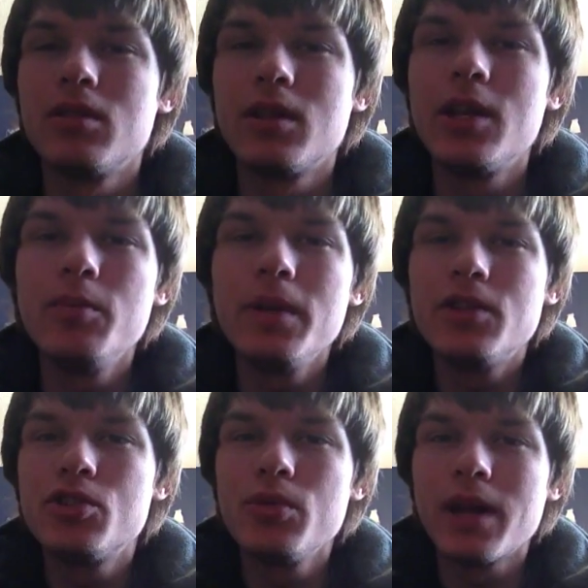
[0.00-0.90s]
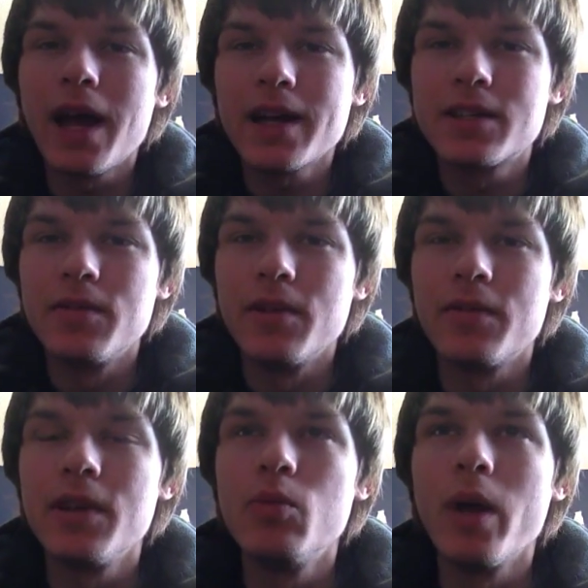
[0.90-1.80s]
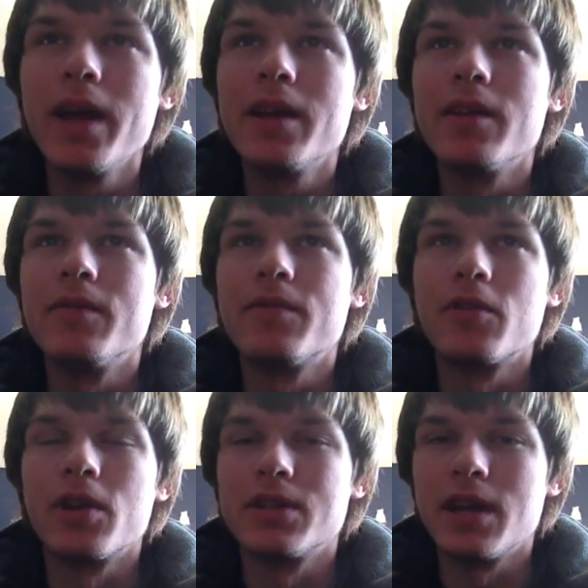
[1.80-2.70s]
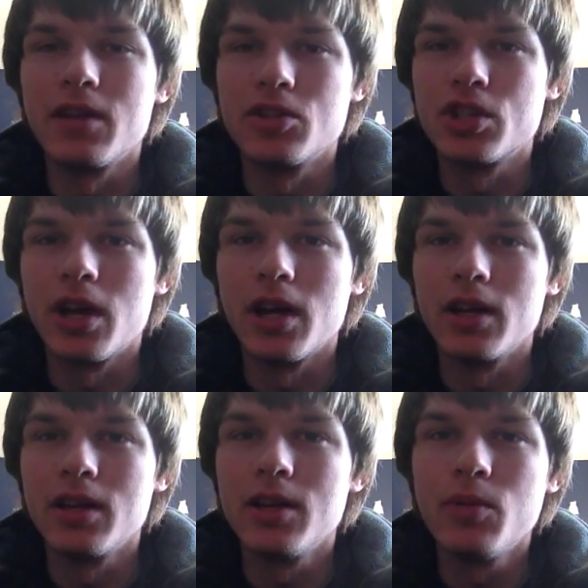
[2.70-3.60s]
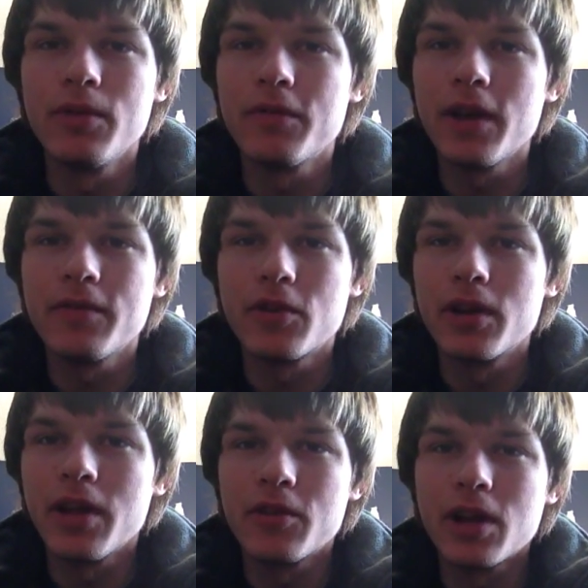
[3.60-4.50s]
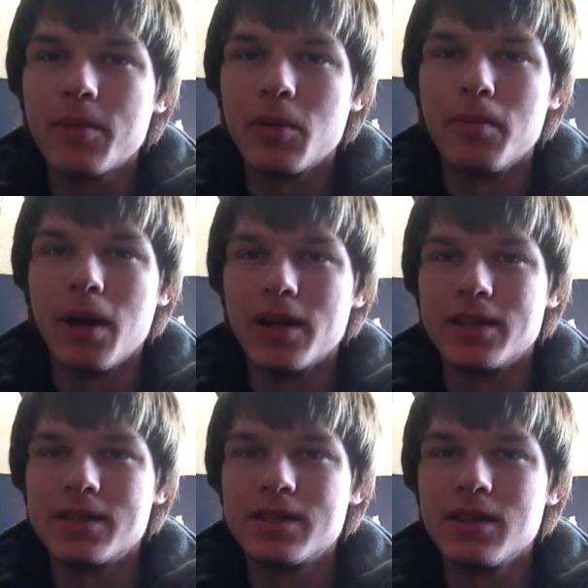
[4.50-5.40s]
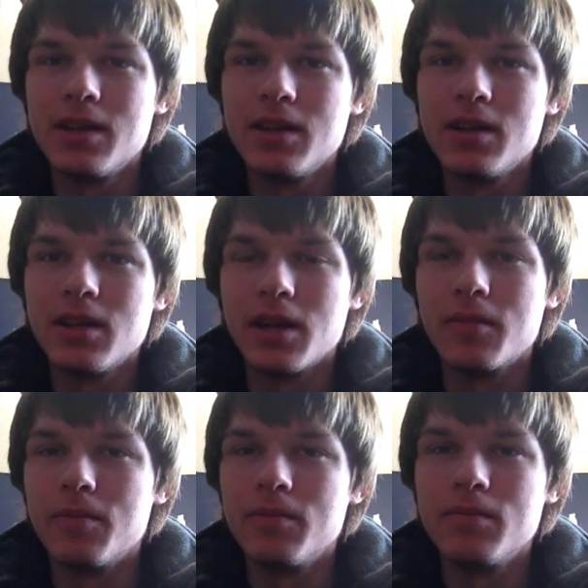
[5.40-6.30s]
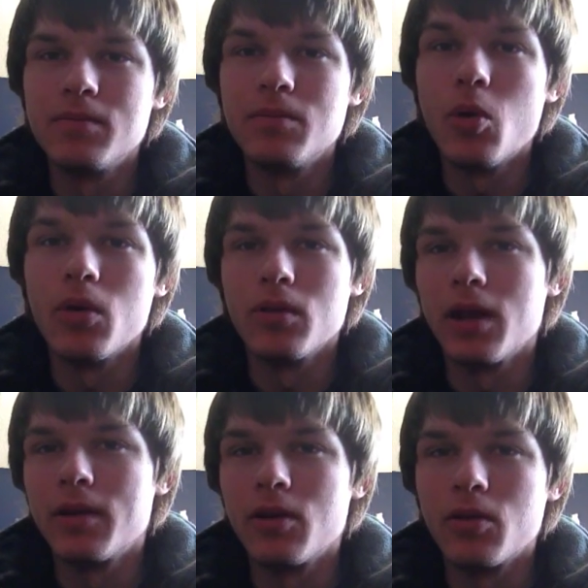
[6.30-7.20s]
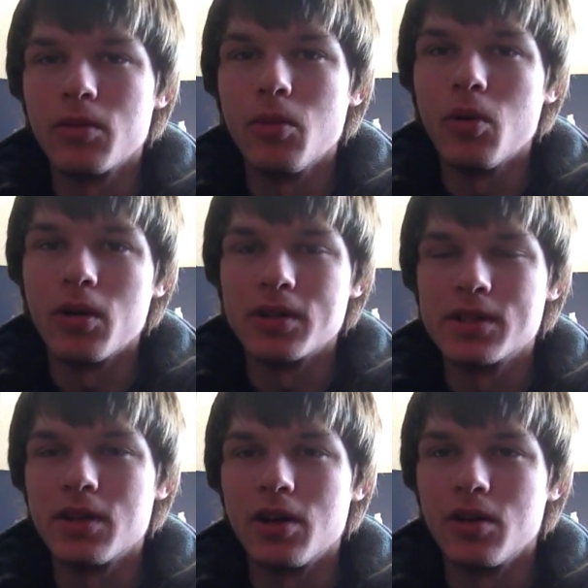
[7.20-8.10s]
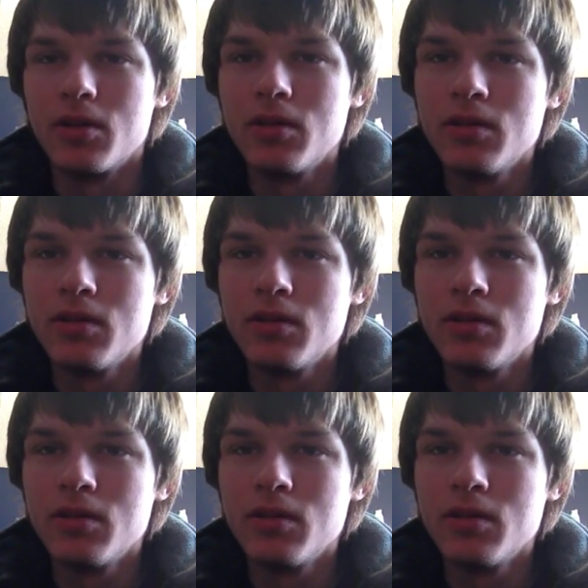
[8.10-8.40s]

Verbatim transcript: He'd be too inactive if he waited for a title shot. He wouldn't fight for another couple months, like more, like or more. So.